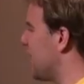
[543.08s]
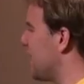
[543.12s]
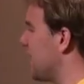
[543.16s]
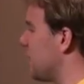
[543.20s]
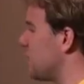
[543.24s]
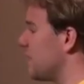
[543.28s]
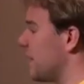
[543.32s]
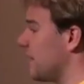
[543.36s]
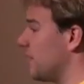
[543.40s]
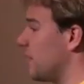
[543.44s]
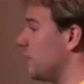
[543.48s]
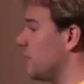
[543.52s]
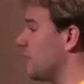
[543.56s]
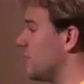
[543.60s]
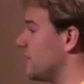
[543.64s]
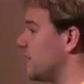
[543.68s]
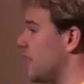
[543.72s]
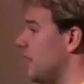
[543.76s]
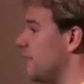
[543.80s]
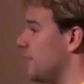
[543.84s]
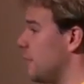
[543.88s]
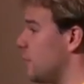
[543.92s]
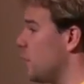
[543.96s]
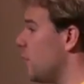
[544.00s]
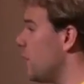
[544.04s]
try and help that along, because
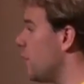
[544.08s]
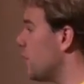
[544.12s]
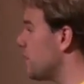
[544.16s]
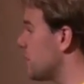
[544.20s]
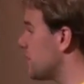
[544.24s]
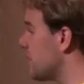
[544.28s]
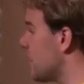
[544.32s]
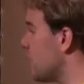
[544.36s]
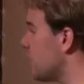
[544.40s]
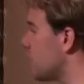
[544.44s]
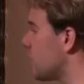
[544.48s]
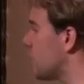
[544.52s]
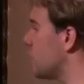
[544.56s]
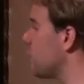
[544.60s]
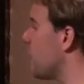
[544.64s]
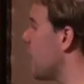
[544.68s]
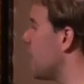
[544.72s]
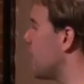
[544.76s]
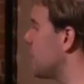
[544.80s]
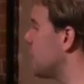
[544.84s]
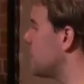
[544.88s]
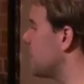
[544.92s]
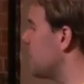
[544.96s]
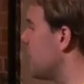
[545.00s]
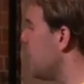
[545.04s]
if it works,
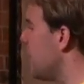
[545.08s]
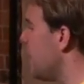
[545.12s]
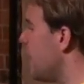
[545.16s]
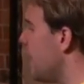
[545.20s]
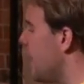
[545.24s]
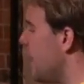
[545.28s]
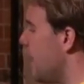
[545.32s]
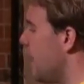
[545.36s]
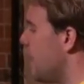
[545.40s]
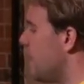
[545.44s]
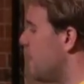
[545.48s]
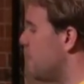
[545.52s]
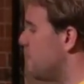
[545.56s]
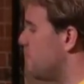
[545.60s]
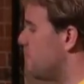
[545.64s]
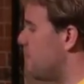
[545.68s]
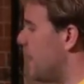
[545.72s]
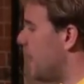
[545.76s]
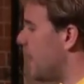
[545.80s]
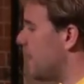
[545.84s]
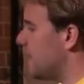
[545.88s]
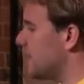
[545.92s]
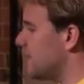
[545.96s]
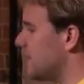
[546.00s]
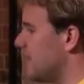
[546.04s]
great.
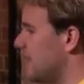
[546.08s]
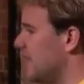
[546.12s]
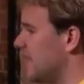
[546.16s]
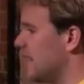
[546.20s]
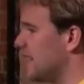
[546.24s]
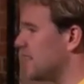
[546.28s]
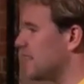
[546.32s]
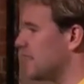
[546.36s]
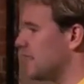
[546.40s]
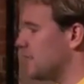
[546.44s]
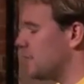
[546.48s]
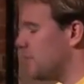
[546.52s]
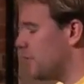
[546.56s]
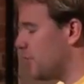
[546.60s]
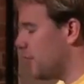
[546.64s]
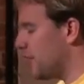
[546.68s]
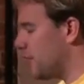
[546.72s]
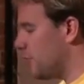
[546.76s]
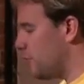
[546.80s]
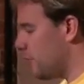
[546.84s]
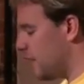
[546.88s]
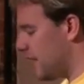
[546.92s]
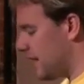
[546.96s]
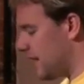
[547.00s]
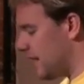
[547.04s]
But it gets to the
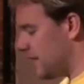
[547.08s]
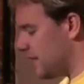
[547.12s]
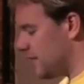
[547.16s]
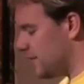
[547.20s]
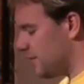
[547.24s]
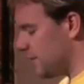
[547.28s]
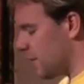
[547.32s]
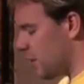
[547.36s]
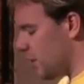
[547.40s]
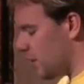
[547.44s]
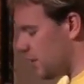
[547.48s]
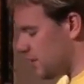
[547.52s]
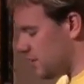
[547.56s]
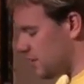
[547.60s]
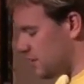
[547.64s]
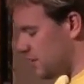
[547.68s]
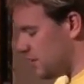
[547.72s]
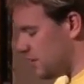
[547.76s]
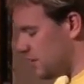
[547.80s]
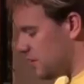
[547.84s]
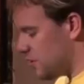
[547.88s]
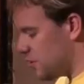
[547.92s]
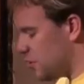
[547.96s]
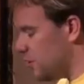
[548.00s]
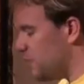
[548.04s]
point where you've got
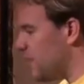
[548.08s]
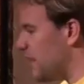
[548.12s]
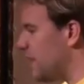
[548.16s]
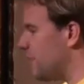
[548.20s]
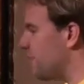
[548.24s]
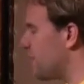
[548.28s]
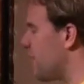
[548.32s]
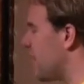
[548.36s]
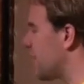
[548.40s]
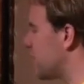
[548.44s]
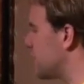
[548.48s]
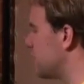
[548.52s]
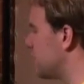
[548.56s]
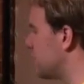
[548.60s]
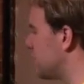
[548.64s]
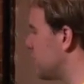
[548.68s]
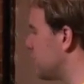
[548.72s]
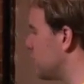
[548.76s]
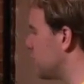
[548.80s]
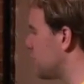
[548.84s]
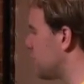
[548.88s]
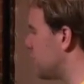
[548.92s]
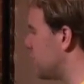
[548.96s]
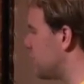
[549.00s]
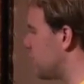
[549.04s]
too many fractured
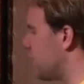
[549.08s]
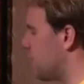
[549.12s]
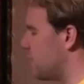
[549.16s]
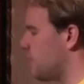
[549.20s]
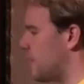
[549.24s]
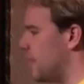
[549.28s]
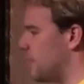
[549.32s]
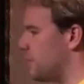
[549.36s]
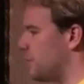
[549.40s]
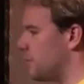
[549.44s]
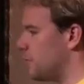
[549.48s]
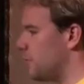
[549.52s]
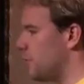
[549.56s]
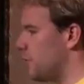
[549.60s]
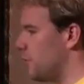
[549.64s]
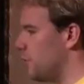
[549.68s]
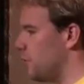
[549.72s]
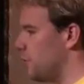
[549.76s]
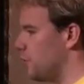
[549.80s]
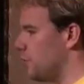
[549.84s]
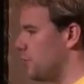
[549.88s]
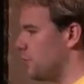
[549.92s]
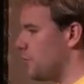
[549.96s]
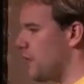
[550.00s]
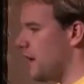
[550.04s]
groups, you've got people
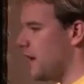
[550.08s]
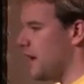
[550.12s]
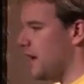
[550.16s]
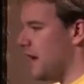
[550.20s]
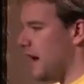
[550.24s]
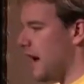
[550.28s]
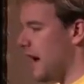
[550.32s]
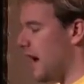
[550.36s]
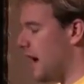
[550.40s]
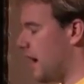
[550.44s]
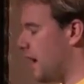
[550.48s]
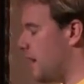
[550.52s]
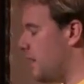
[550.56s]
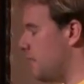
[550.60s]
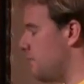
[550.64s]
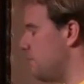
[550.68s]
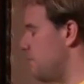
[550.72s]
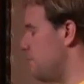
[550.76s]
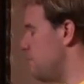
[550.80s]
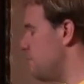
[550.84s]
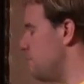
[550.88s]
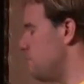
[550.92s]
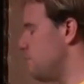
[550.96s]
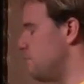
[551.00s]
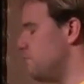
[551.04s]
who are
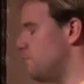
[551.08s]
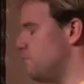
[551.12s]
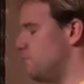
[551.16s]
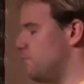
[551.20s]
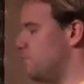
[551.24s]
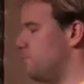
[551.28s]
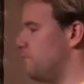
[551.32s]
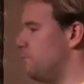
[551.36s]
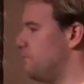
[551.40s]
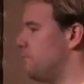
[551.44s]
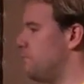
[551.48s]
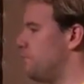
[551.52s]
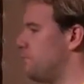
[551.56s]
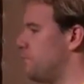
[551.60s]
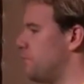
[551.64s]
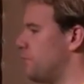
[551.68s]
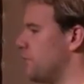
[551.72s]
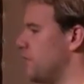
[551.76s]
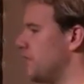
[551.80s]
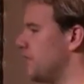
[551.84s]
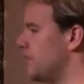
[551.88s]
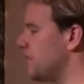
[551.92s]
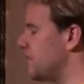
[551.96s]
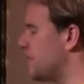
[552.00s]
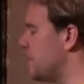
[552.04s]

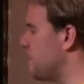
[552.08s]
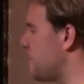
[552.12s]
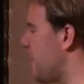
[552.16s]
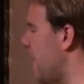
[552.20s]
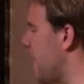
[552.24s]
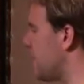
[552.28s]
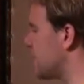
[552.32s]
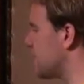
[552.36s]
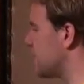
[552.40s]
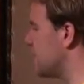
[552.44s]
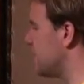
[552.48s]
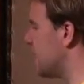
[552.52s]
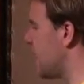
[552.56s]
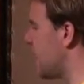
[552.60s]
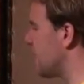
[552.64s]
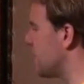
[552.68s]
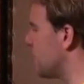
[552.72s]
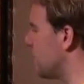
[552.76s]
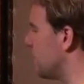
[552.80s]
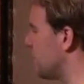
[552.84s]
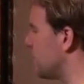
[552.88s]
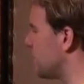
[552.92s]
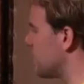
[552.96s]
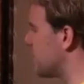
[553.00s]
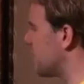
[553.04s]
brilliant and passionate and
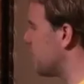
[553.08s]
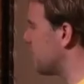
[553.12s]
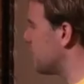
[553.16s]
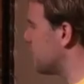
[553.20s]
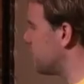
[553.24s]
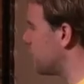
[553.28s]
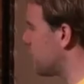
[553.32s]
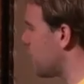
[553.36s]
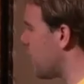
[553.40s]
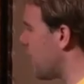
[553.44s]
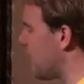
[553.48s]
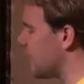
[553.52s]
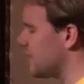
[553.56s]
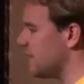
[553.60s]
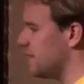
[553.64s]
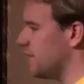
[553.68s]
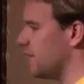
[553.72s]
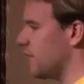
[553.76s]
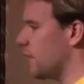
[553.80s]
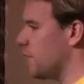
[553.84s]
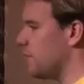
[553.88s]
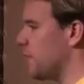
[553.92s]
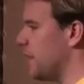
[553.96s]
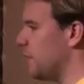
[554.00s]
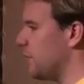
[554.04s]
call themselves brights, and
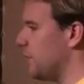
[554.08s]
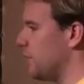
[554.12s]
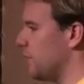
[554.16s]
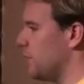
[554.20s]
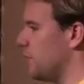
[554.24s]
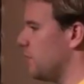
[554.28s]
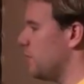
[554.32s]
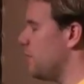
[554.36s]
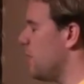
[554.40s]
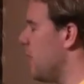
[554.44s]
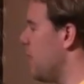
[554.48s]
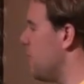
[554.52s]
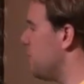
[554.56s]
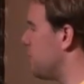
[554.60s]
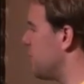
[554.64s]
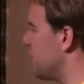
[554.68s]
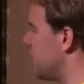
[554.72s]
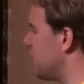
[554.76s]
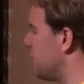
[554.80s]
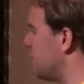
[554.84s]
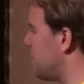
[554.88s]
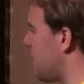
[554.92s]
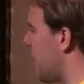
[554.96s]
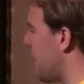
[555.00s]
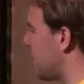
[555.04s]
you've got people who are
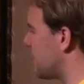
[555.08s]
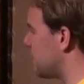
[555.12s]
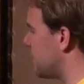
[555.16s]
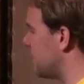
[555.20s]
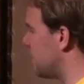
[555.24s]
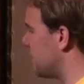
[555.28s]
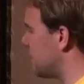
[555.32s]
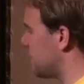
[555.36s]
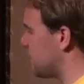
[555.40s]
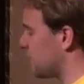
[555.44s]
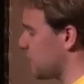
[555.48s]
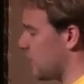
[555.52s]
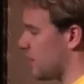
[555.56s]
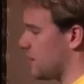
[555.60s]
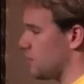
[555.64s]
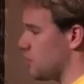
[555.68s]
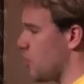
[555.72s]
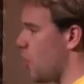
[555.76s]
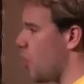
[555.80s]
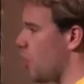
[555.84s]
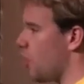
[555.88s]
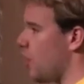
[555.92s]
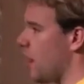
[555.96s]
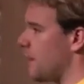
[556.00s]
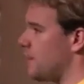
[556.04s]
brilliant and passionate and saying,
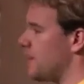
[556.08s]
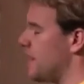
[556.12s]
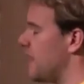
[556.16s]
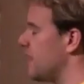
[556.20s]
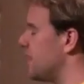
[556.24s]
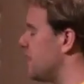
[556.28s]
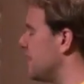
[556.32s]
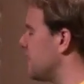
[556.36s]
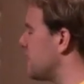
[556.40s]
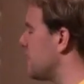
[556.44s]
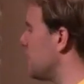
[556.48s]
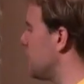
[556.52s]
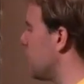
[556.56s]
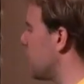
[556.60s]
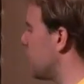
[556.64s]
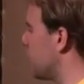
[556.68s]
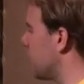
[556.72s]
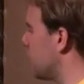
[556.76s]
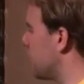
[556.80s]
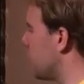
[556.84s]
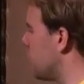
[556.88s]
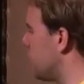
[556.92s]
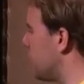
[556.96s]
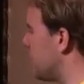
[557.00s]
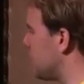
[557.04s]
no, I'm an atheist, I'm not
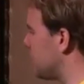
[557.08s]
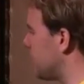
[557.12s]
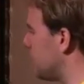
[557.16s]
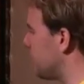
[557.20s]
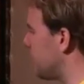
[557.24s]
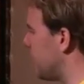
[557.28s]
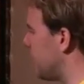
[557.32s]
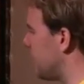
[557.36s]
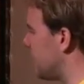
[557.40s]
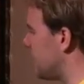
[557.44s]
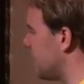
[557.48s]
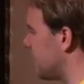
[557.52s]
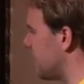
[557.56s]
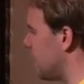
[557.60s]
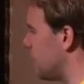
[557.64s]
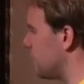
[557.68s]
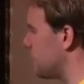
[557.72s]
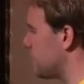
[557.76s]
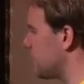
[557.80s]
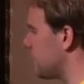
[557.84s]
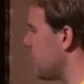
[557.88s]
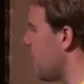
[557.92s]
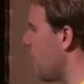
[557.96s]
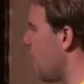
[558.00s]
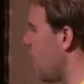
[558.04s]
going to call myself anything
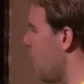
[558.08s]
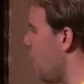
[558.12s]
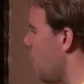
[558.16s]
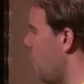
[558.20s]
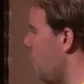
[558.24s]
else,